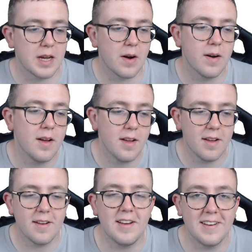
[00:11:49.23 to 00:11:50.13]
out.
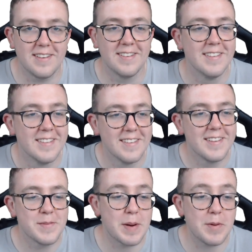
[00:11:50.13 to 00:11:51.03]

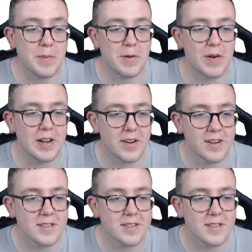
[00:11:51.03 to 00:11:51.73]
Maybe it'll be really good.